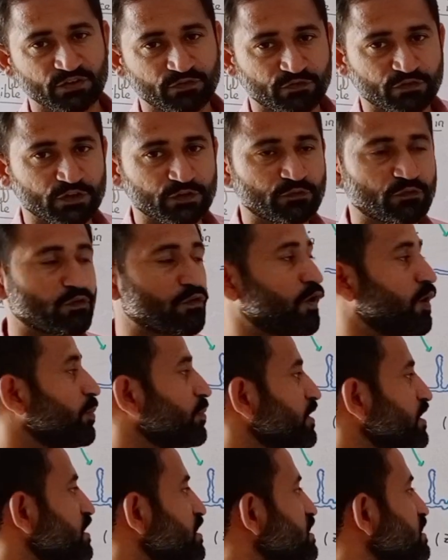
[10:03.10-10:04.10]
different
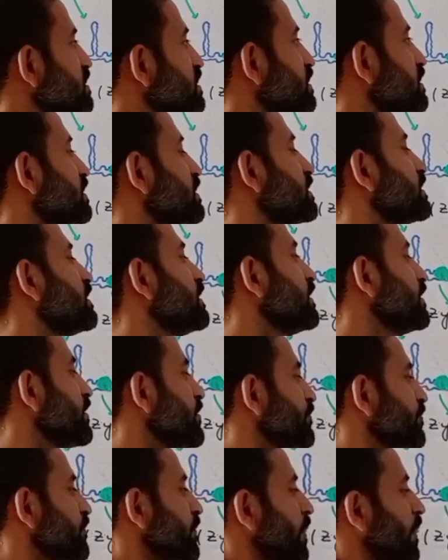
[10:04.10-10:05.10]
from each other.
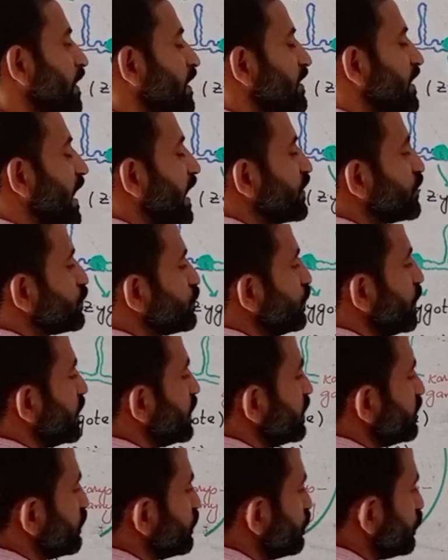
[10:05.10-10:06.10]
Next
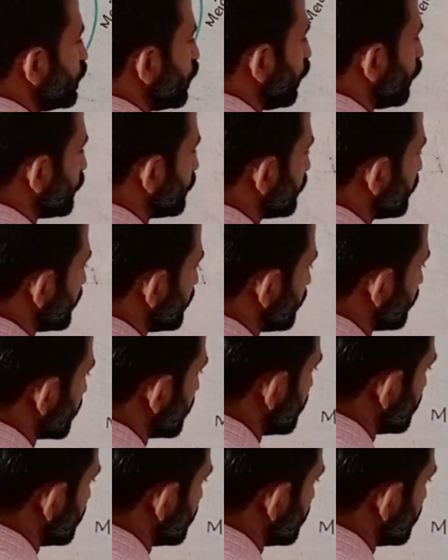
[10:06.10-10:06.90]
one is meiosis